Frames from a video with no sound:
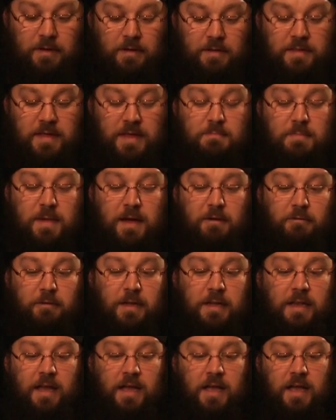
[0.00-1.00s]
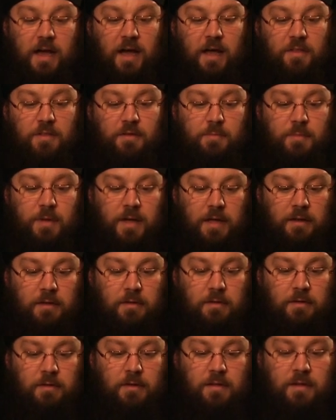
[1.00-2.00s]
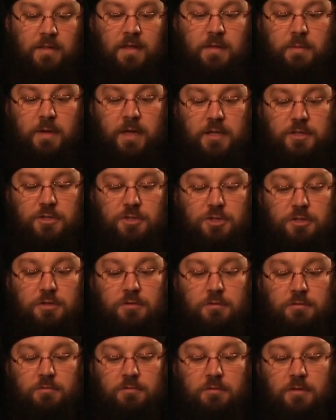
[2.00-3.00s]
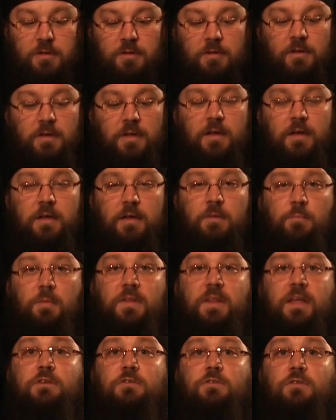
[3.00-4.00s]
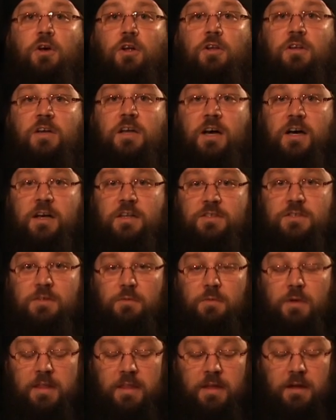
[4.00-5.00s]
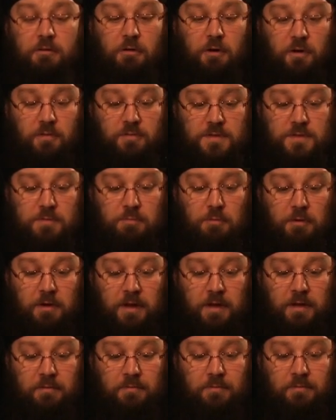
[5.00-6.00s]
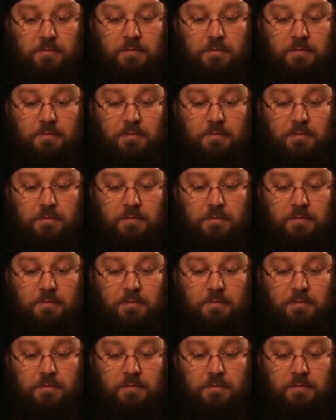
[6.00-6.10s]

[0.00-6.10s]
They marry like other men, they beget children, but they do not cast away their offspring.